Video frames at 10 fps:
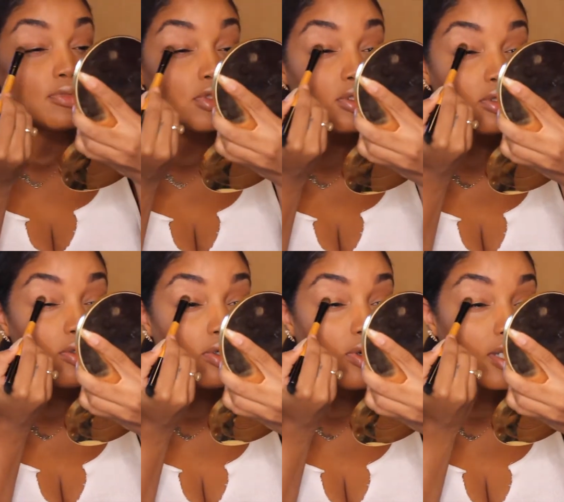Just
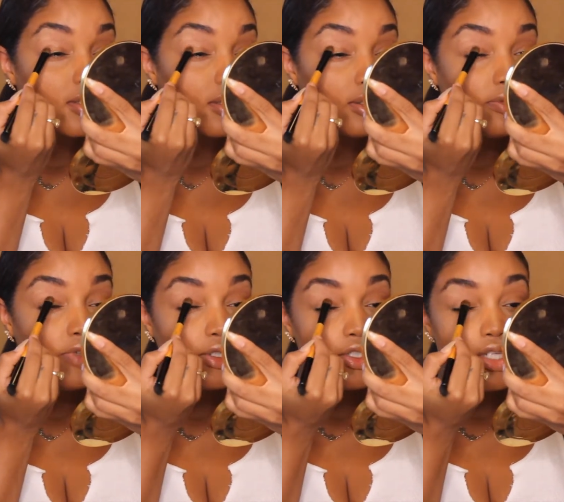go across the lid
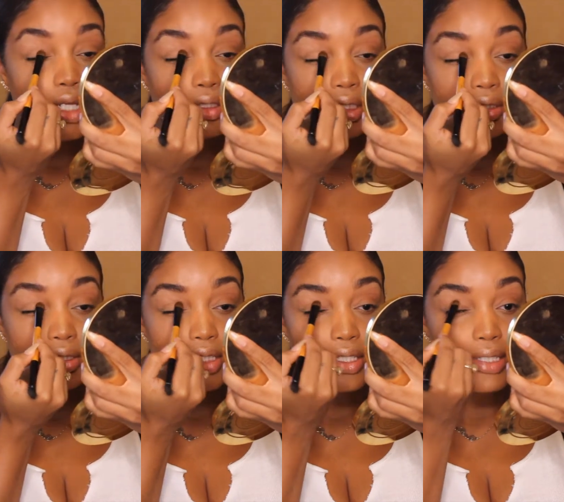very gently
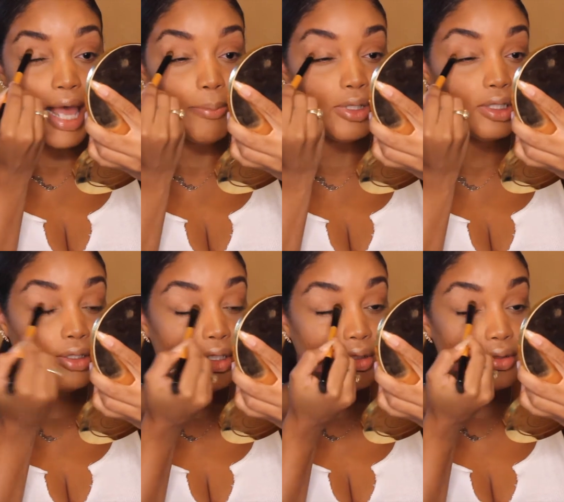and just tap it
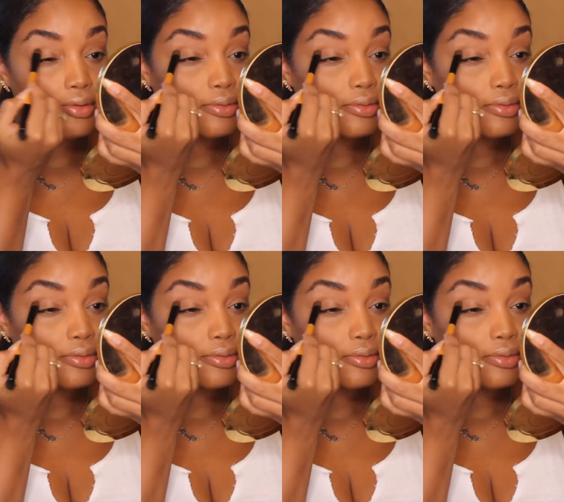in there.